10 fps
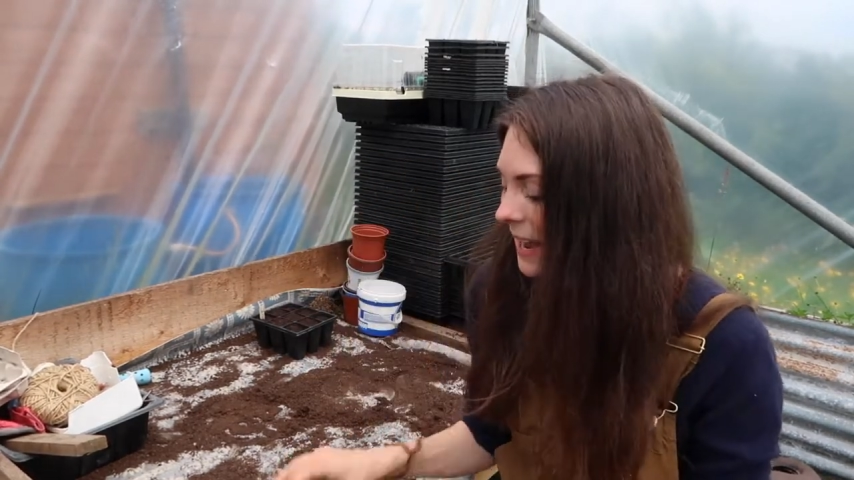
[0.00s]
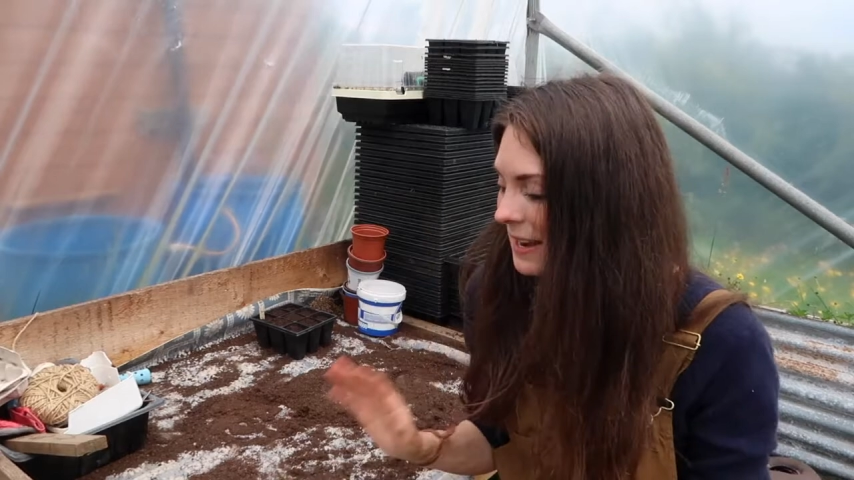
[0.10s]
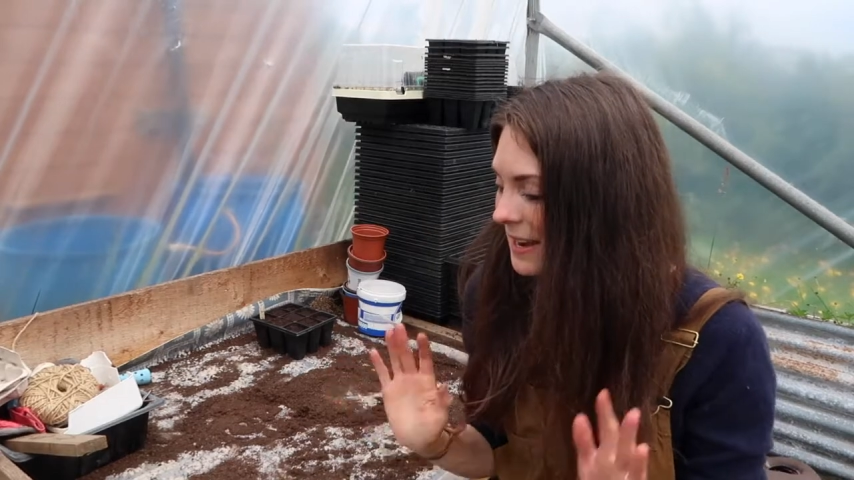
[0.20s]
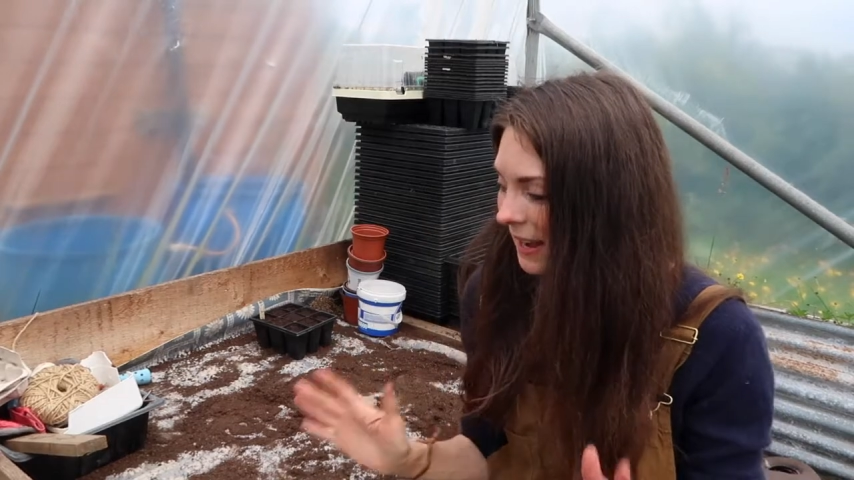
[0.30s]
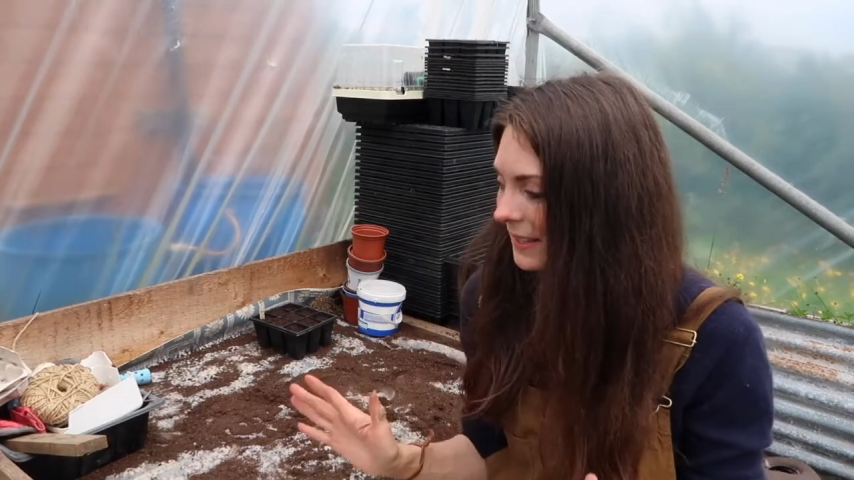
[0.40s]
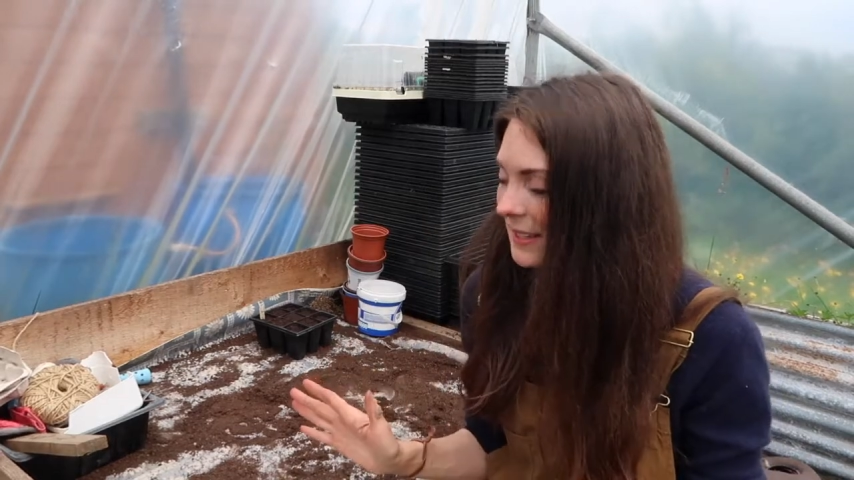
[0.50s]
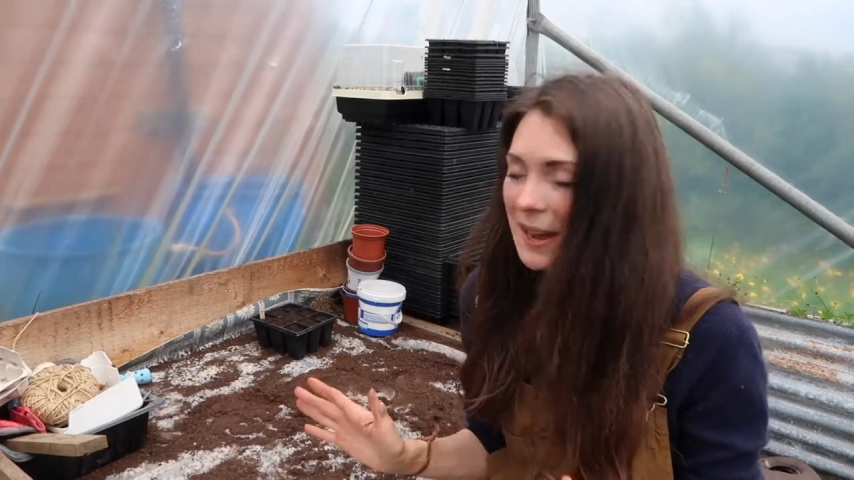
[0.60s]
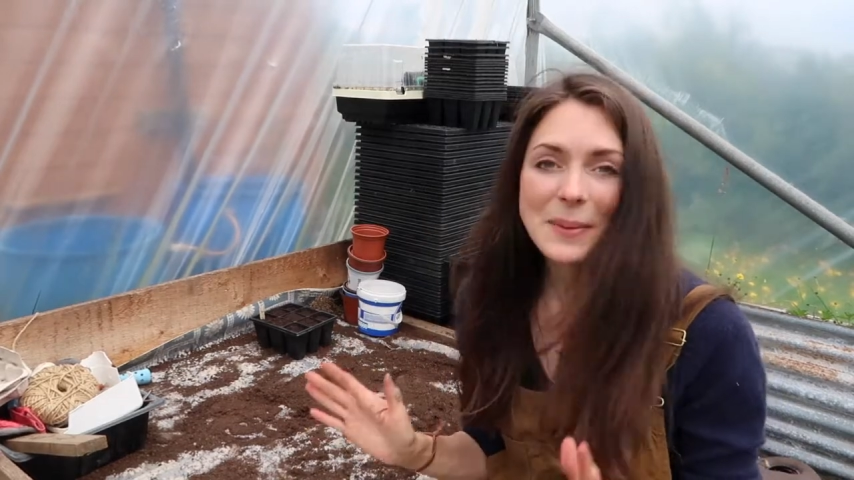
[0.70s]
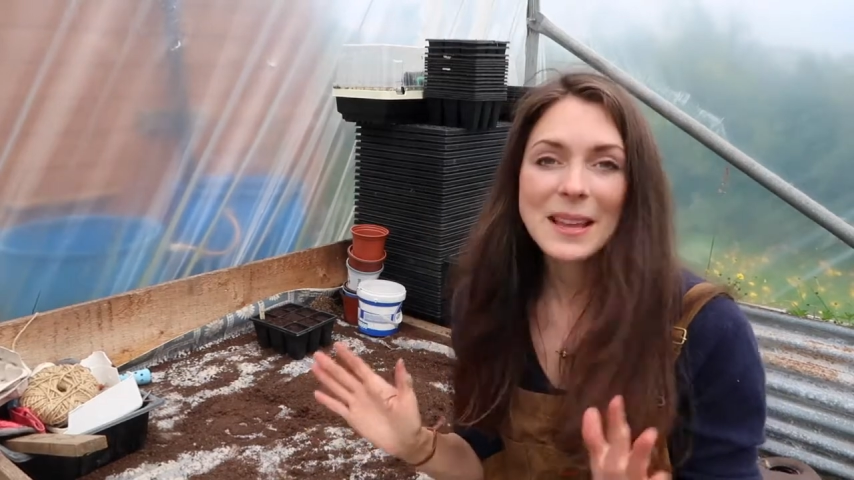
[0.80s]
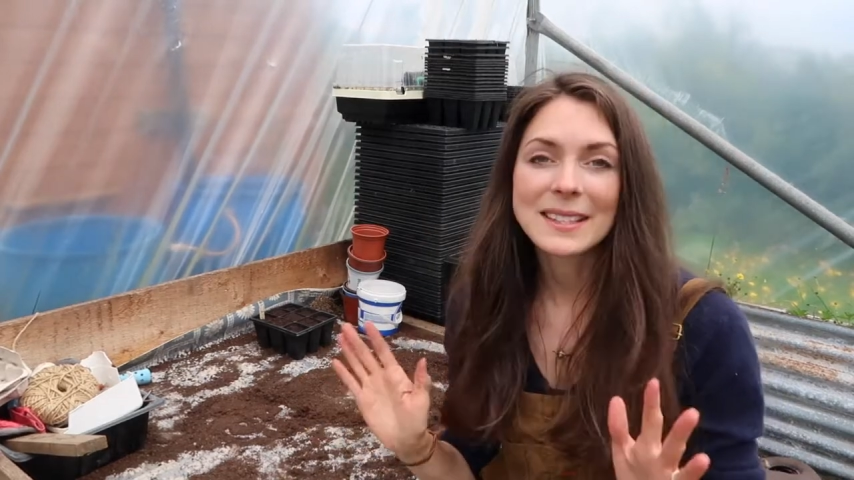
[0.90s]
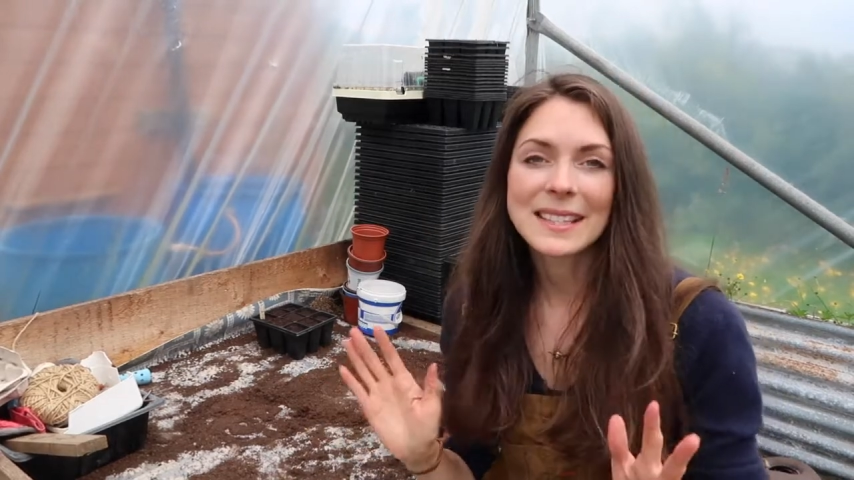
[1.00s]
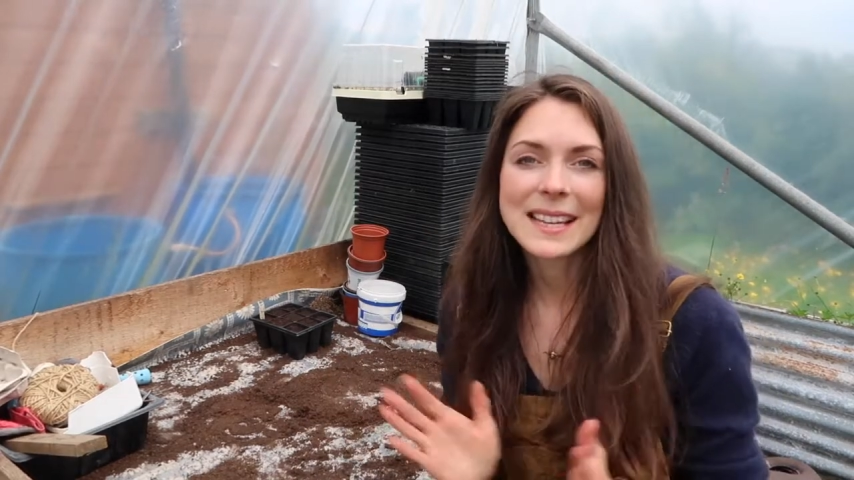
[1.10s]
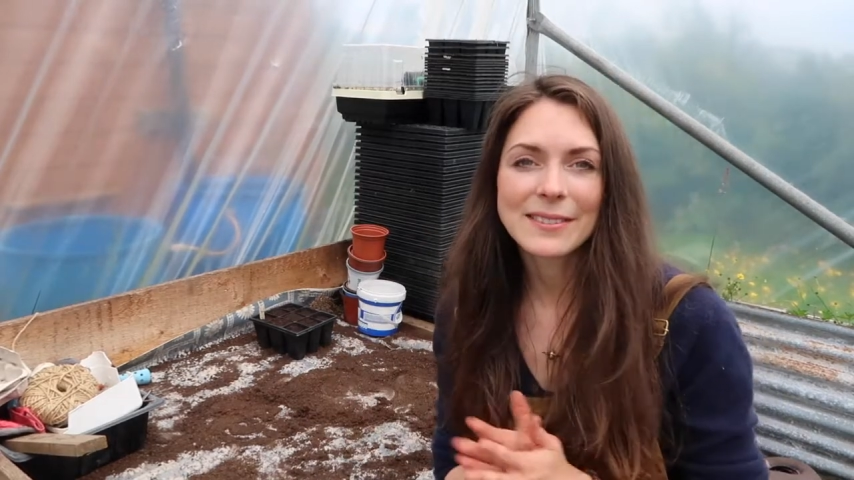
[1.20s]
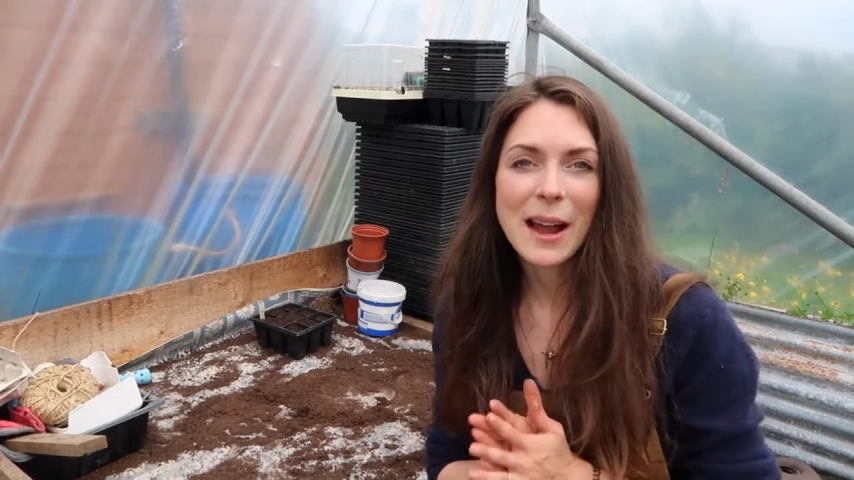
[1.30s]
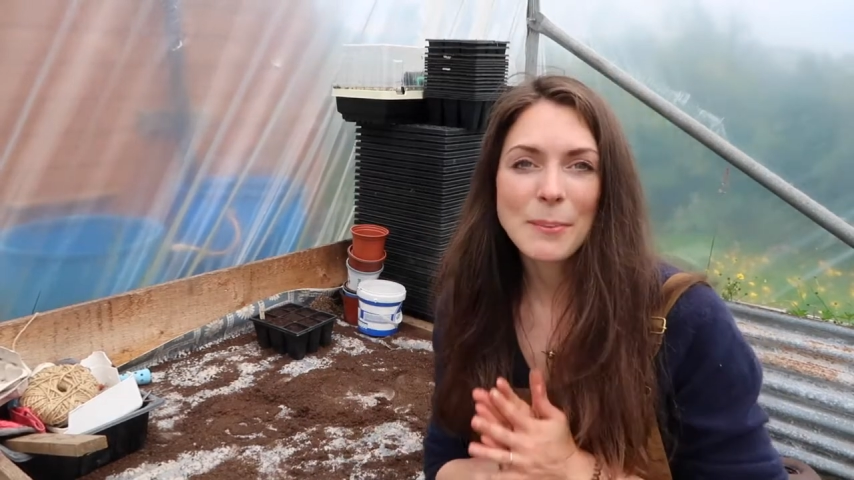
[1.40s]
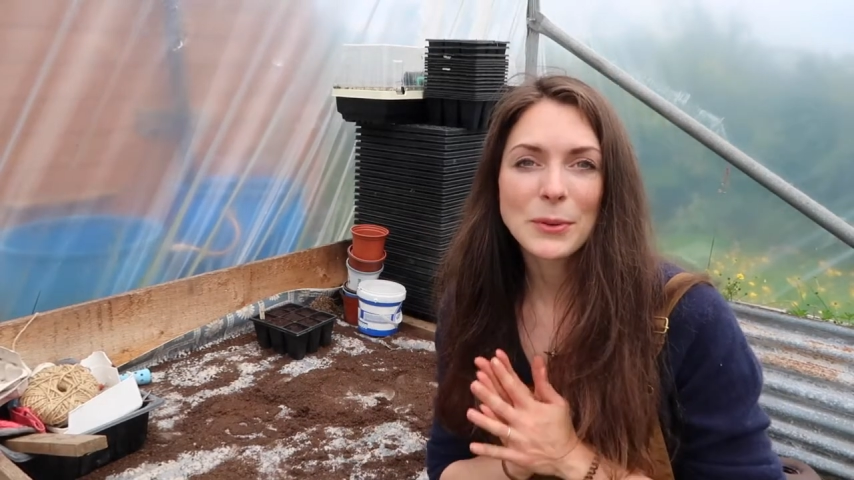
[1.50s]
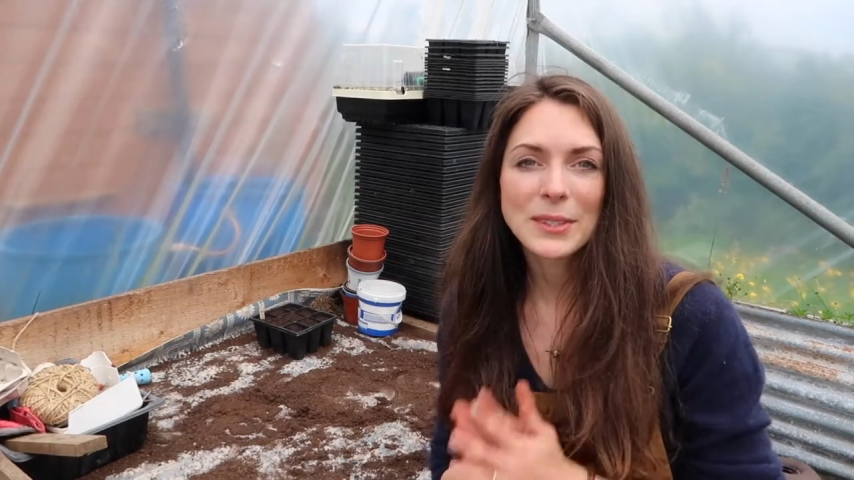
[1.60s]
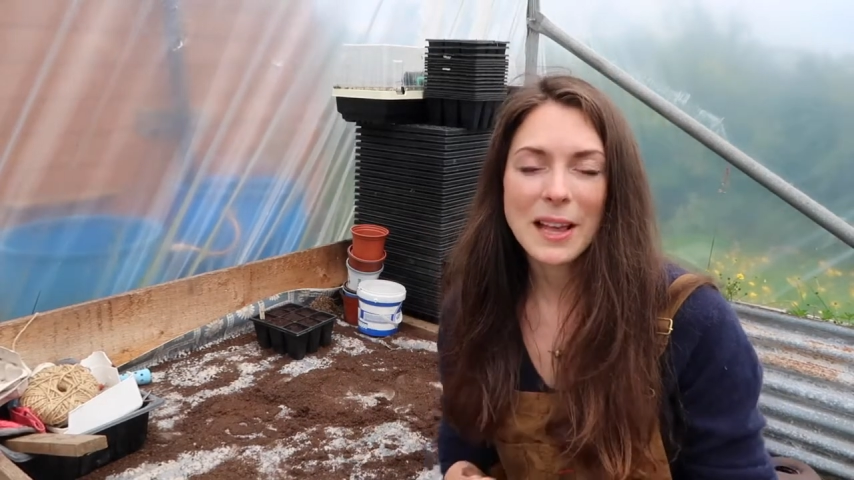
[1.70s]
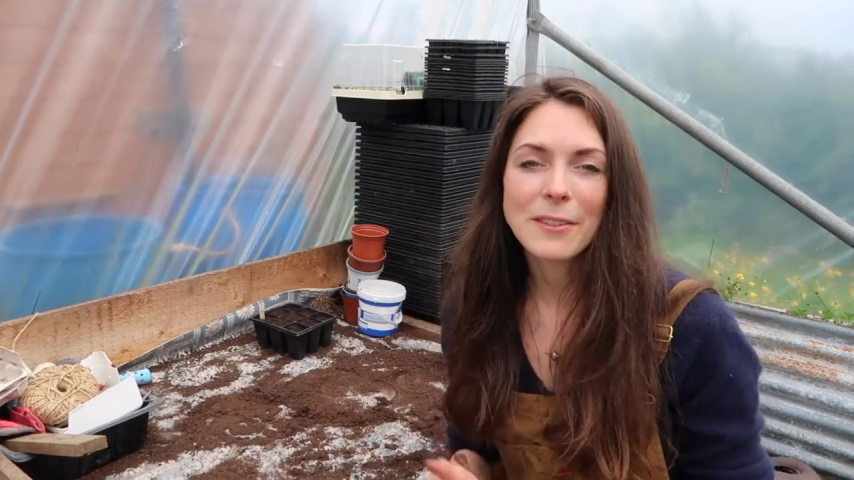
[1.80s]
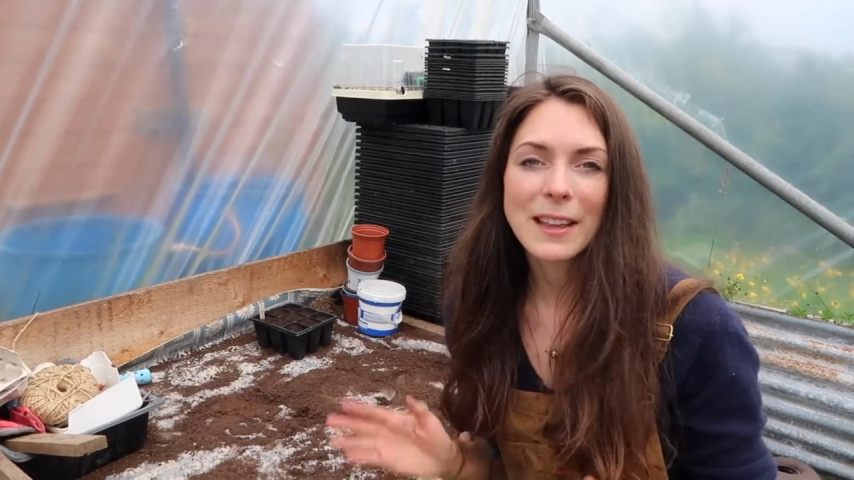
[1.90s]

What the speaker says: Next up is to grab yourself